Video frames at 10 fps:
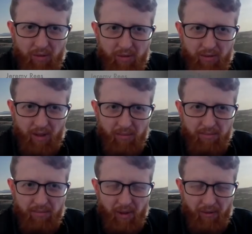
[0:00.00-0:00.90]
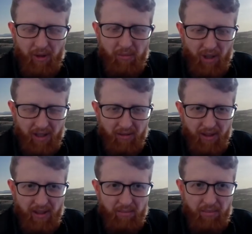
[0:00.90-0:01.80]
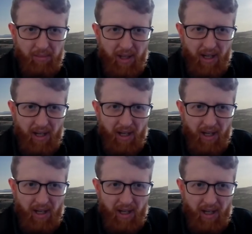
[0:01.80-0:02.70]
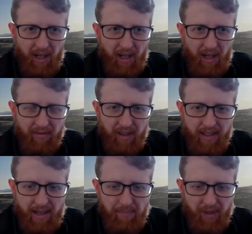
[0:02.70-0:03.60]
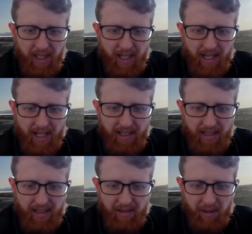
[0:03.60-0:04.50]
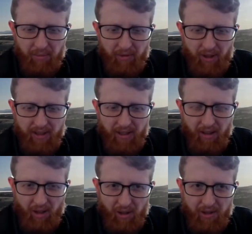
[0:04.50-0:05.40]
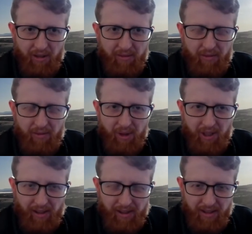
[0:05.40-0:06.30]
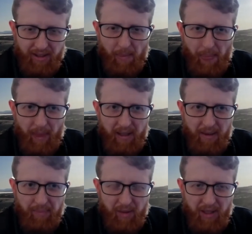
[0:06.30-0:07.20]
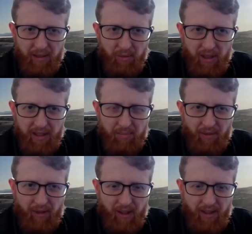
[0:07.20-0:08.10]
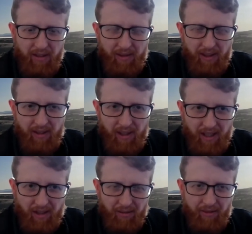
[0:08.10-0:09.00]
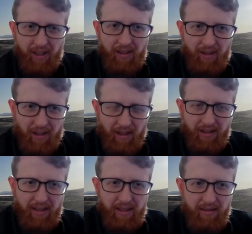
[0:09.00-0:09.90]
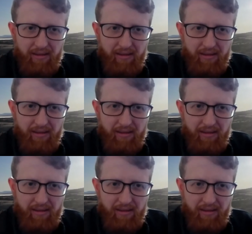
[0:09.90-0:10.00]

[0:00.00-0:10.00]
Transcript: I'm a firm believer in it. Big part of it, um, it it provides a lot of utility, um, and it really it's providing the foundation for that utility.